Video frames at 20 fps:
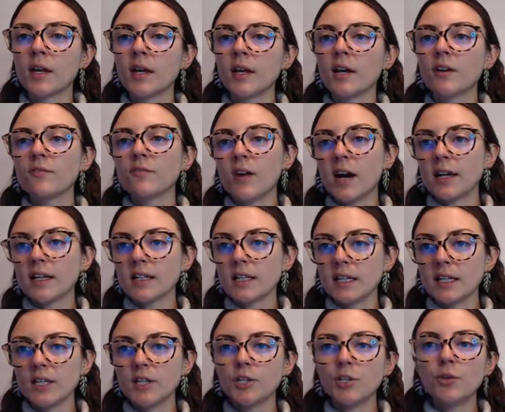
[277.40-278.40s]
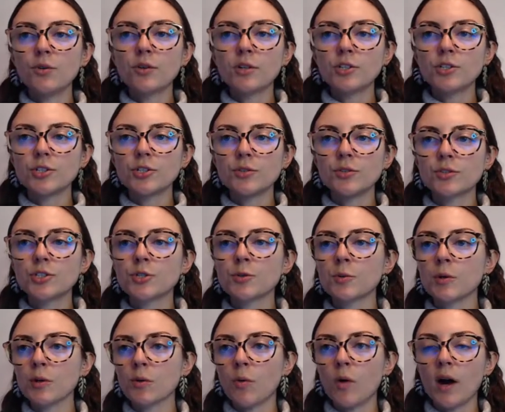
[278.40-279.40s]
Finally, you can choose to
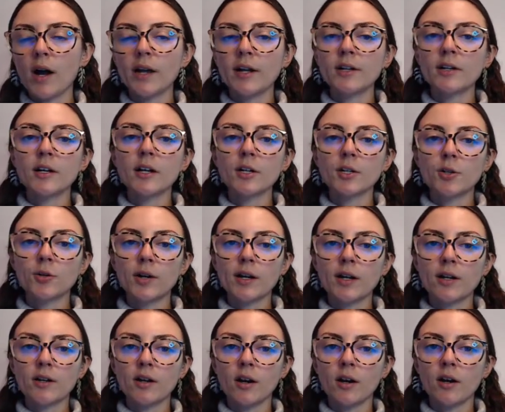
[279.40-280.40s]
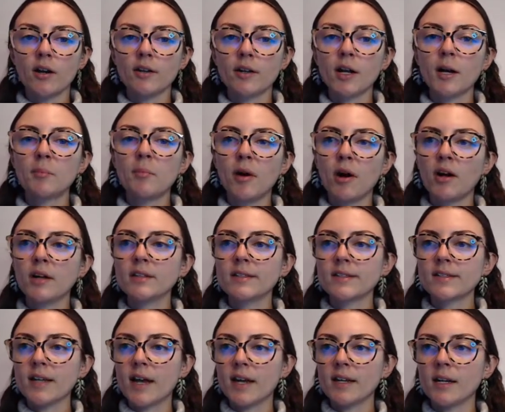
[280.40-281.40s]
require a credit card upon
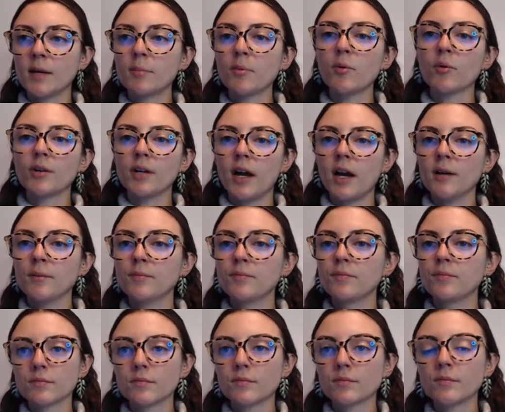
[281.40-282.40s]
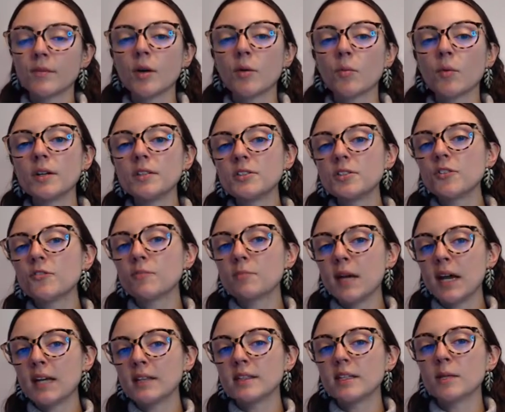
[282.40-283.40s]
sign up or not. Once you've
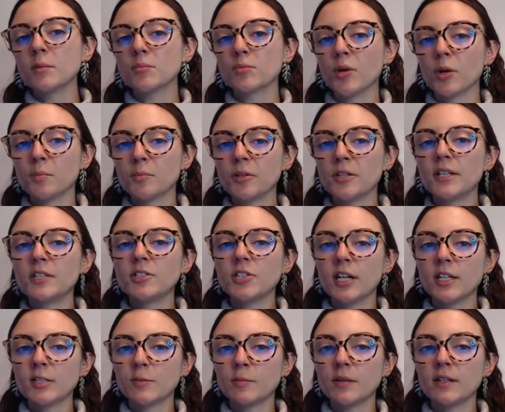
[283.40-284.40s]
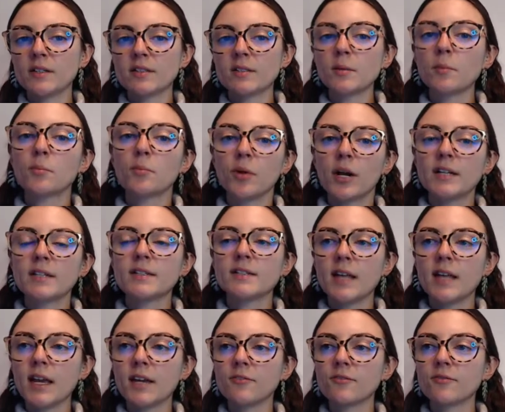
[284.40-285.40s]
made the appropriate adjustments, press
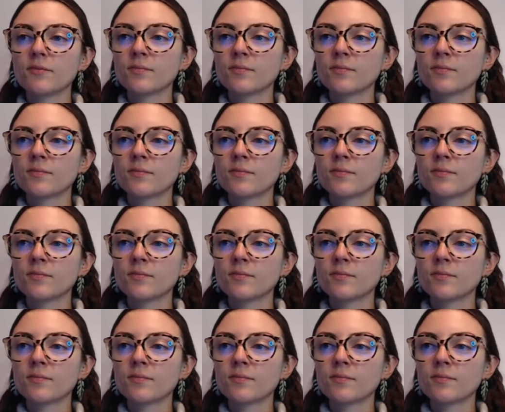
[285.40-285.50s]
Save.